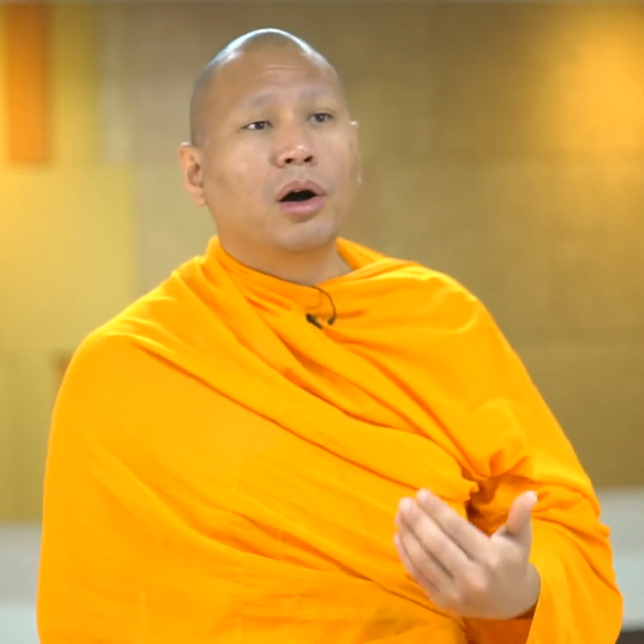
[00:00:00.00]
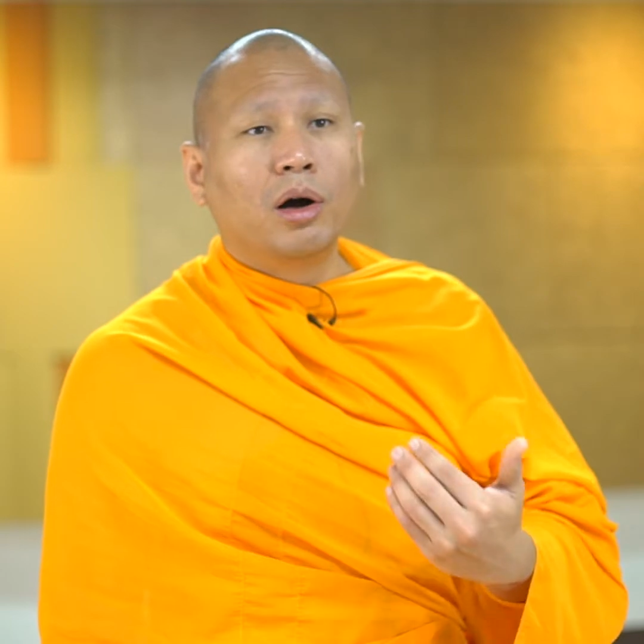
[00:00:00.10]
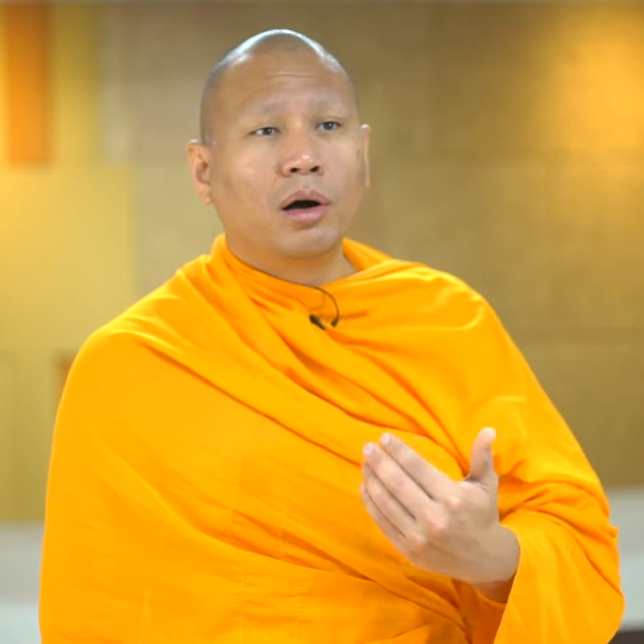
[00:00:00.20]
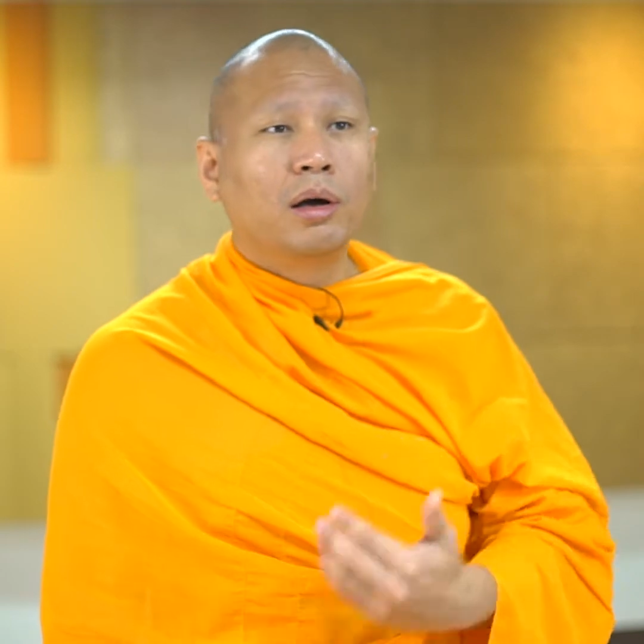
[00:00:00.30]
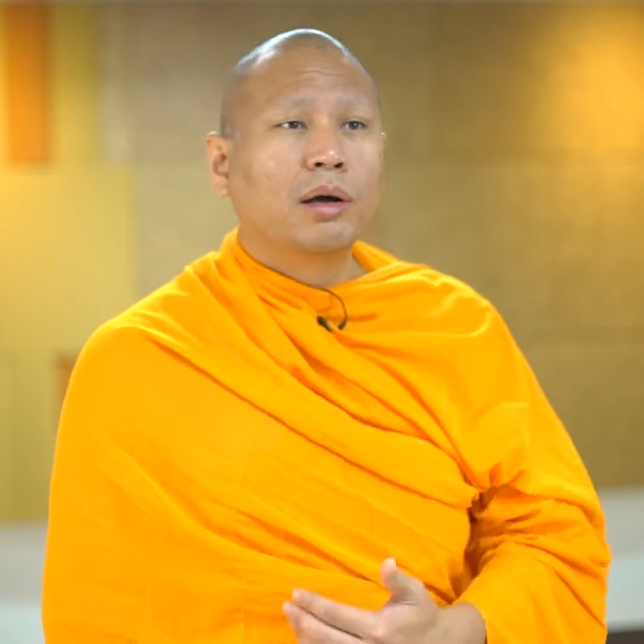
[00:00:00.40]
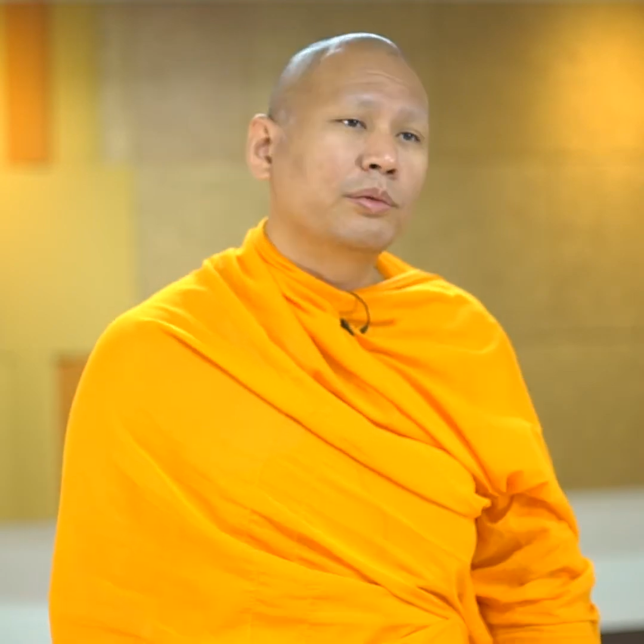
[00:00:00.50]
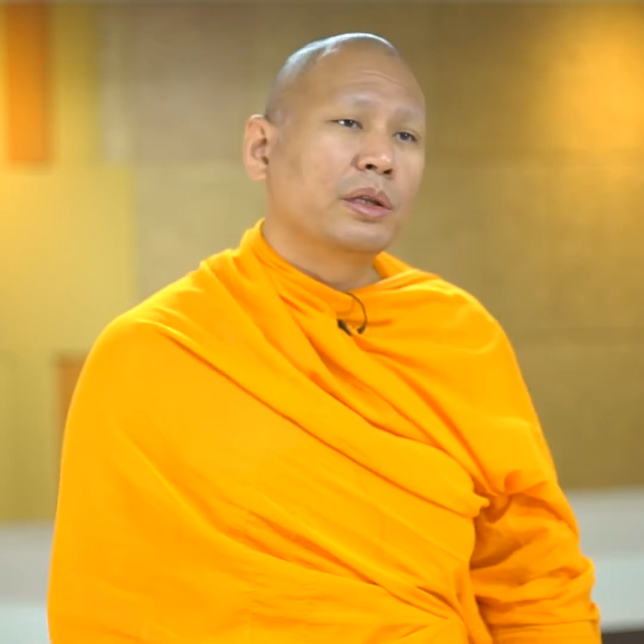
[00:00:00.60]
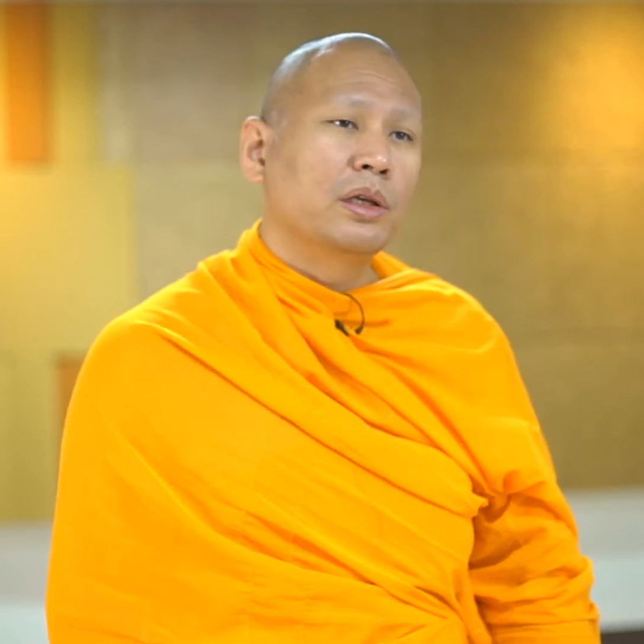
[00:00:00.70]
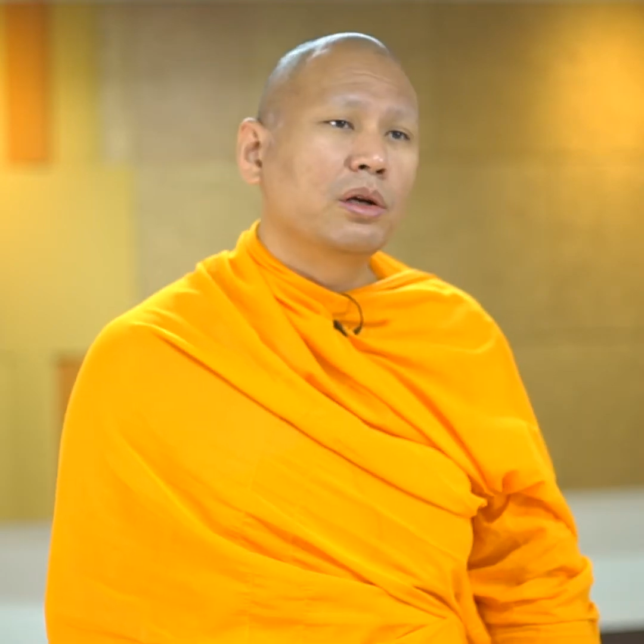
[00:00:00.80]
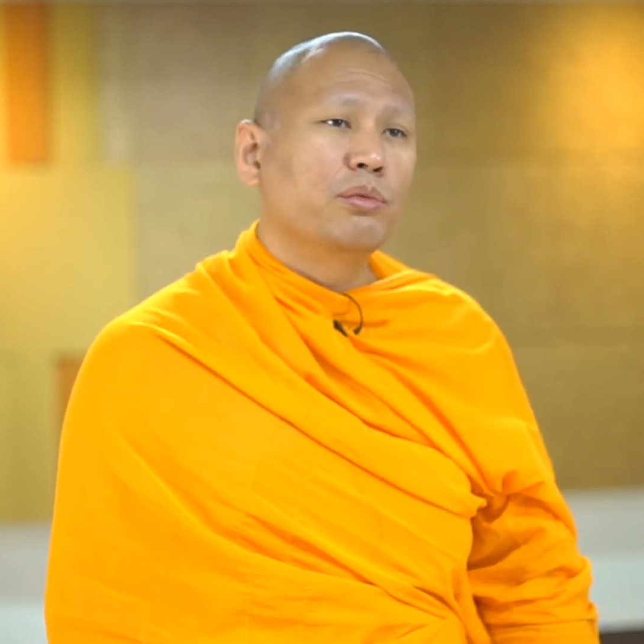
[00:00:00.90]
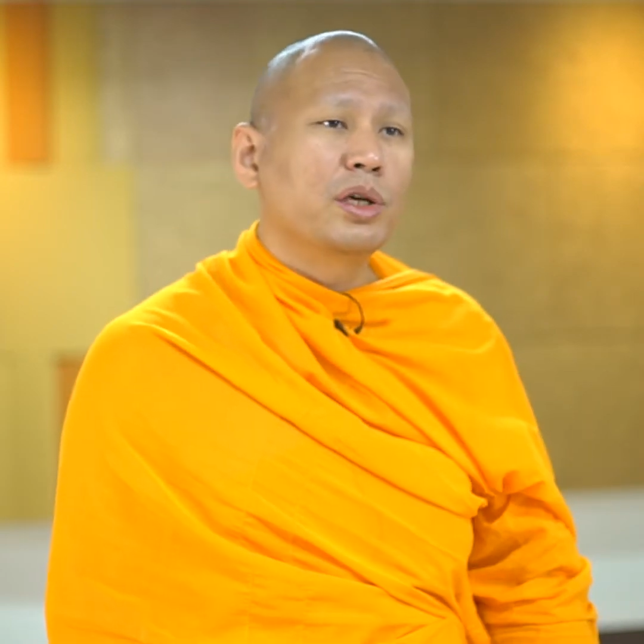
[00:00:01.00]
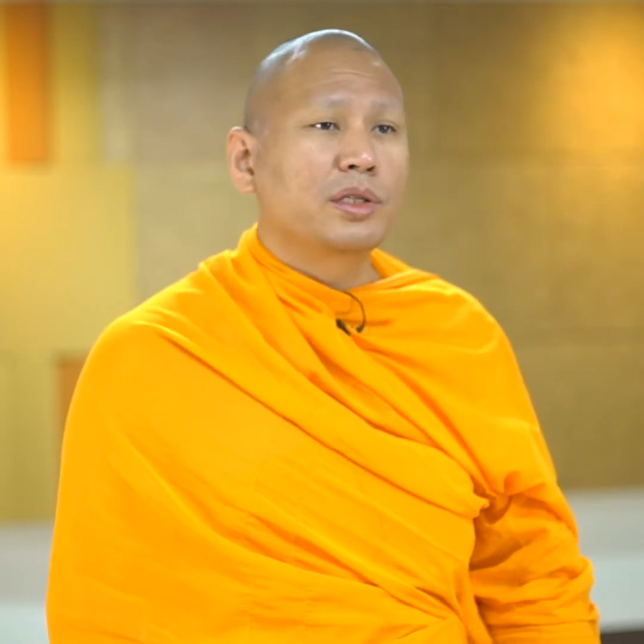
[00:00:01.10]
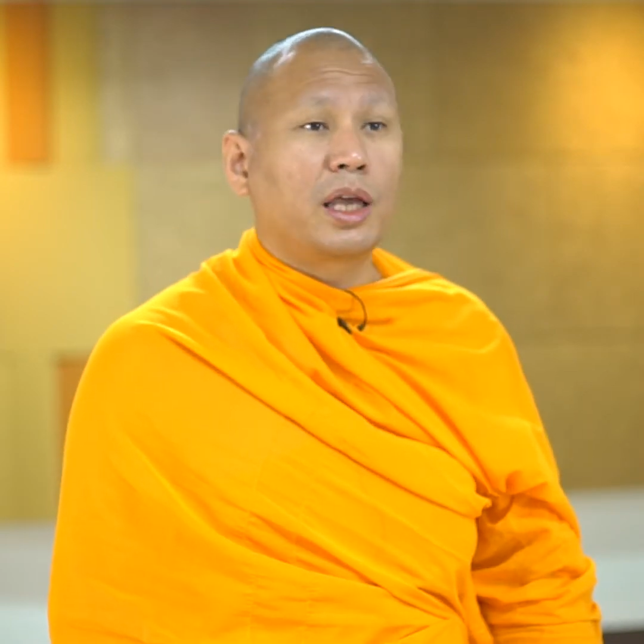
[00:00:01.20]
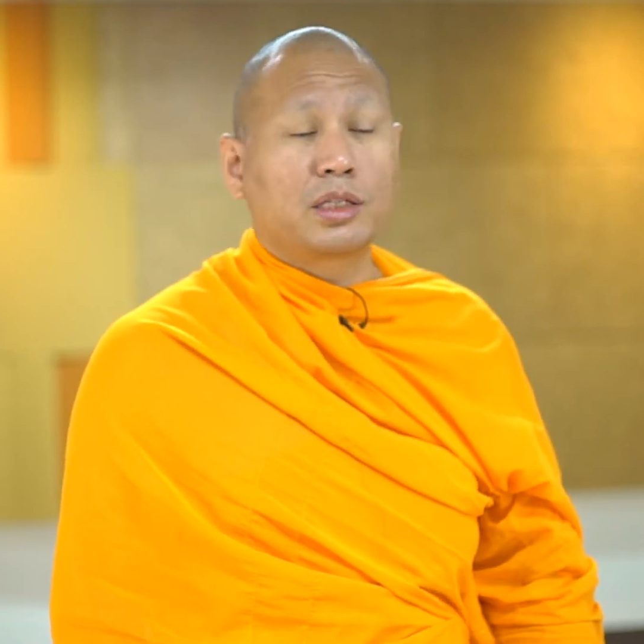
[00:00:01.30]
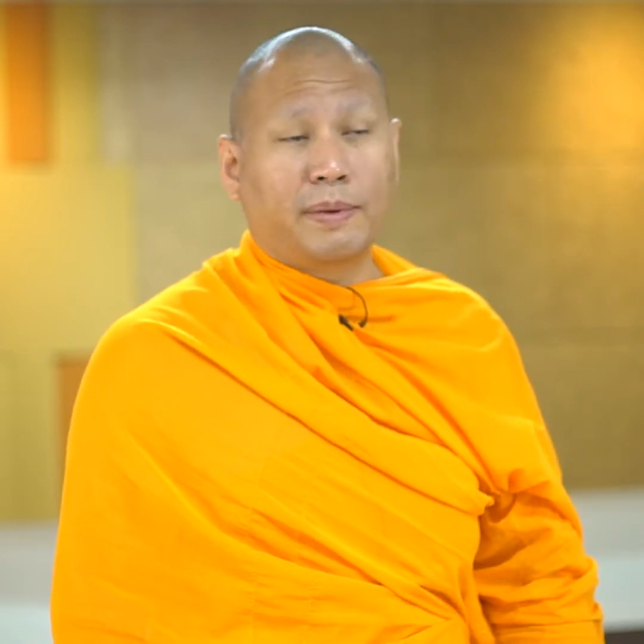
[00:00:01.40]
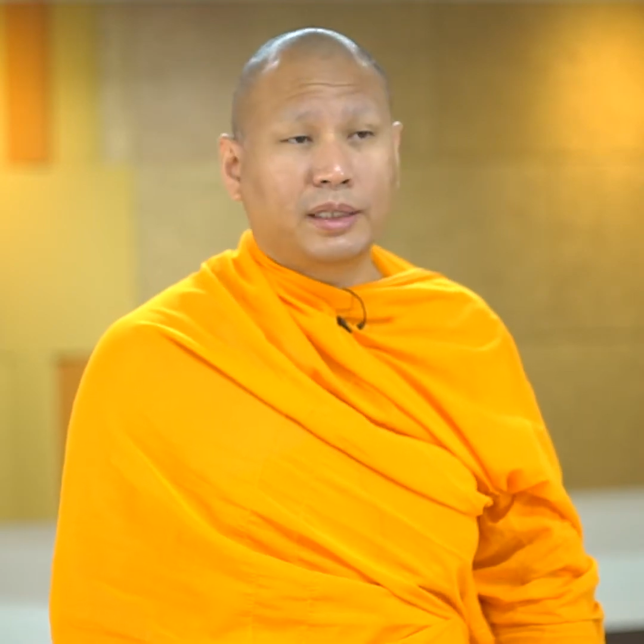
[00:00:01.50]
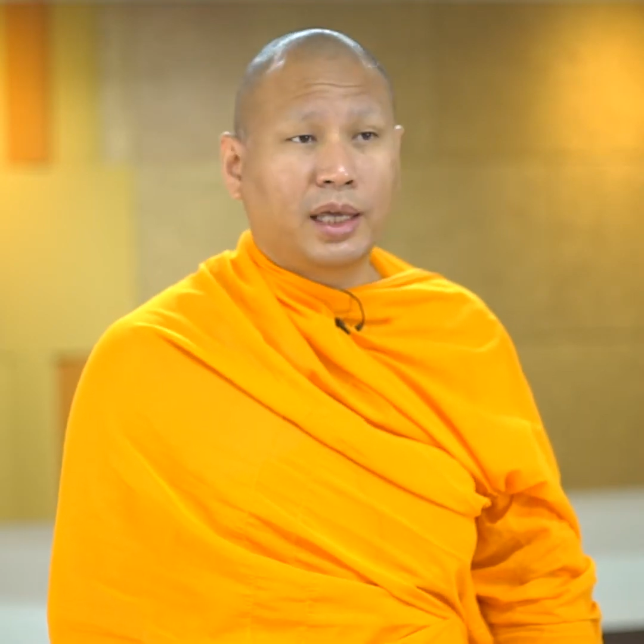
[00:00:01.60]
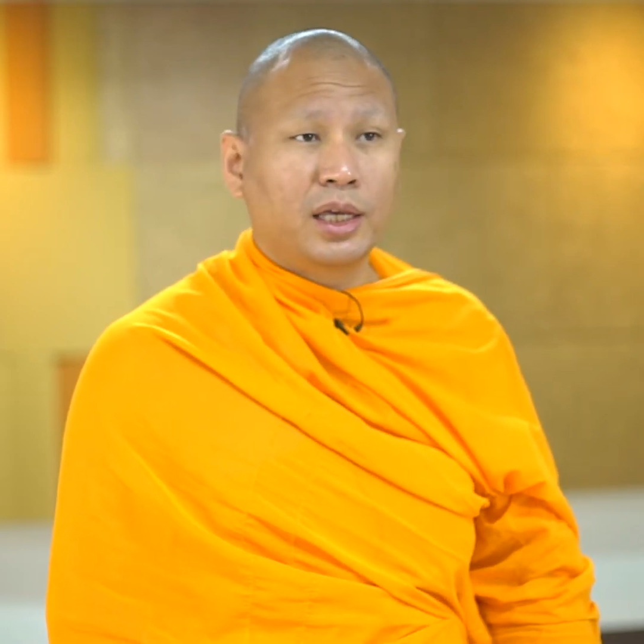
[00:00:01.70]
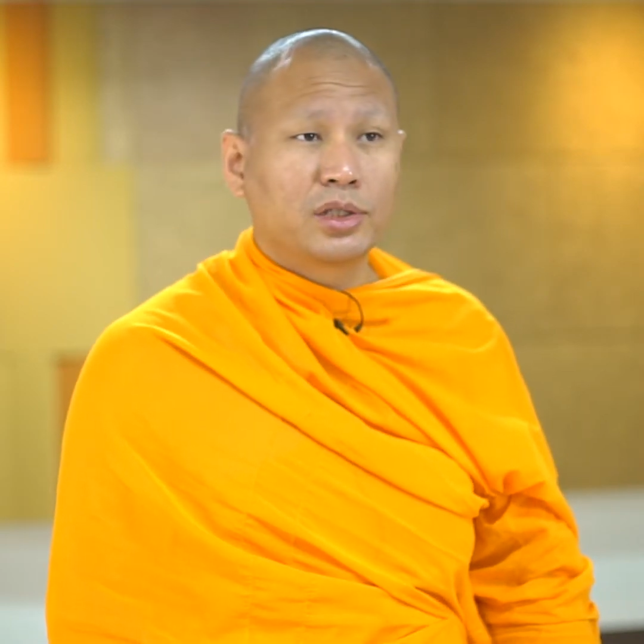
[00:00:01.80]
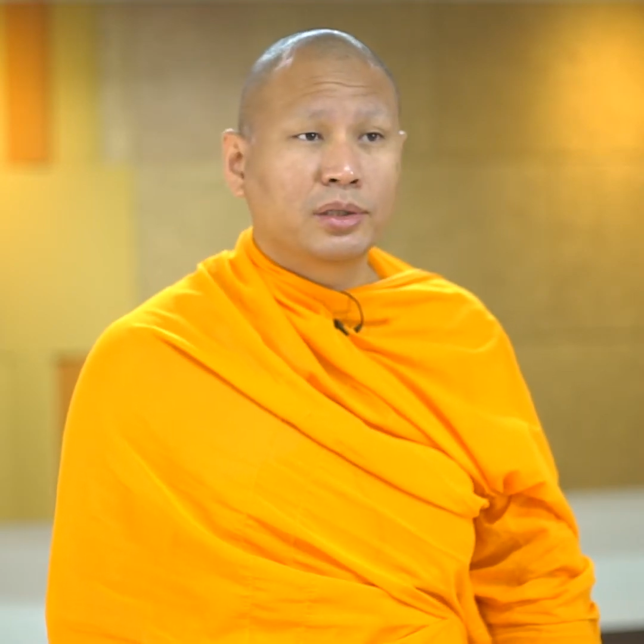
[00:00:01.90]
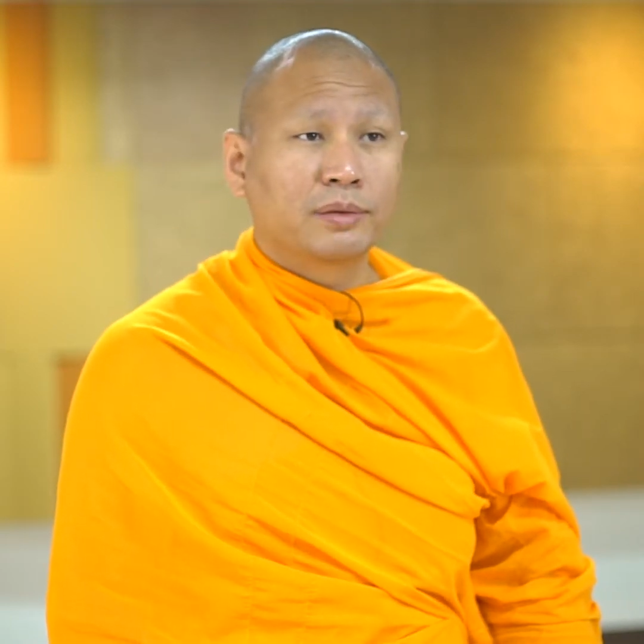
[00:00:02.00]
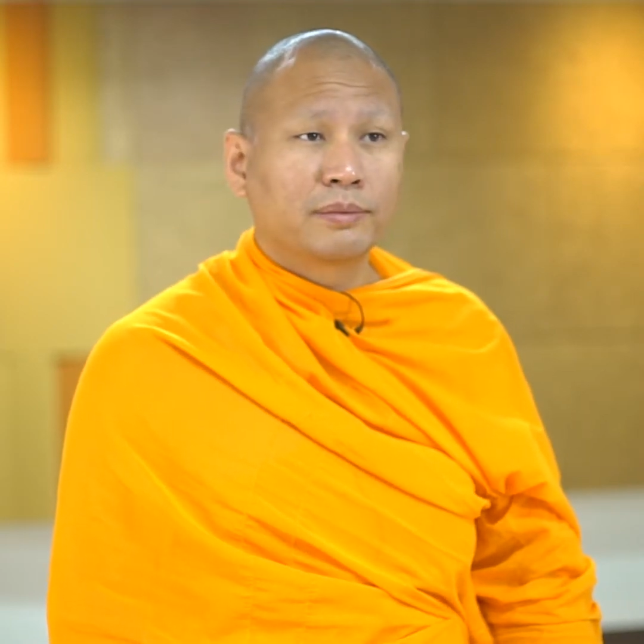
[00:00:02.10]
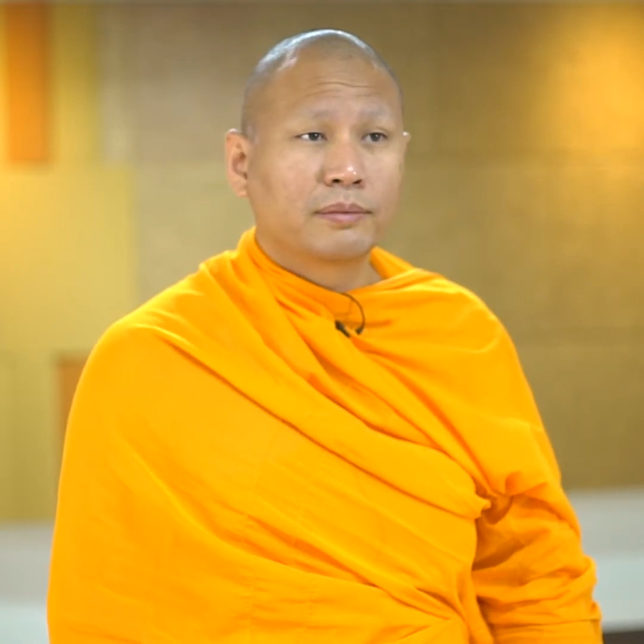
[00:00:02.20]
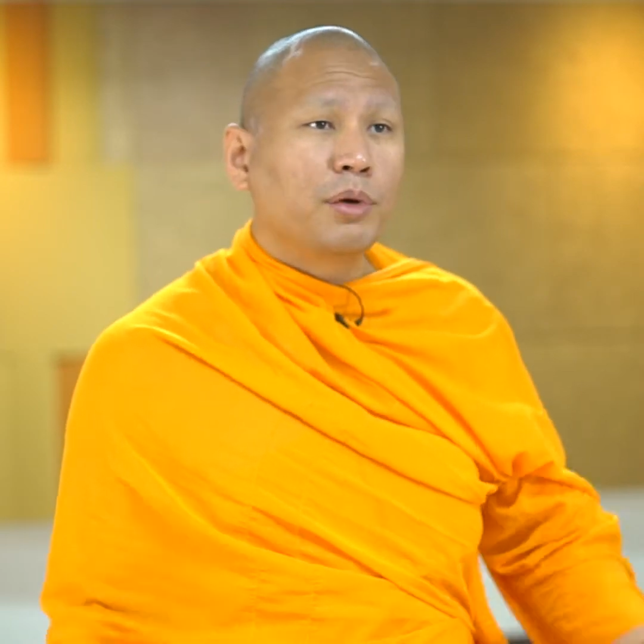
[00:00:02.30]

or when they don't reach the expectation.